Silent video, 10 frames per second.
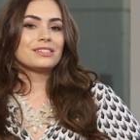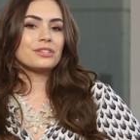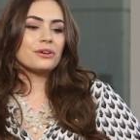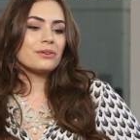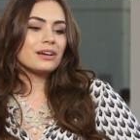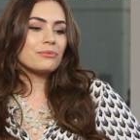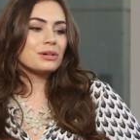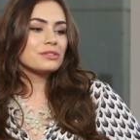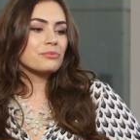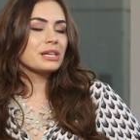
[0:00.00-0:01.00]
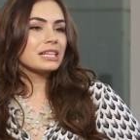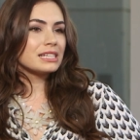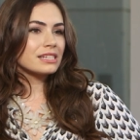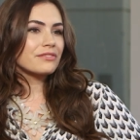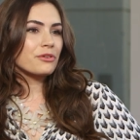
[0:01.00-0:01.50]
so it wasn't
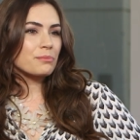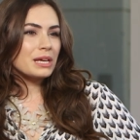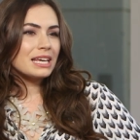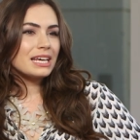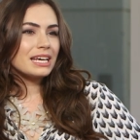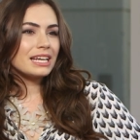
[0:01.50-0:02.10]
realistic for me.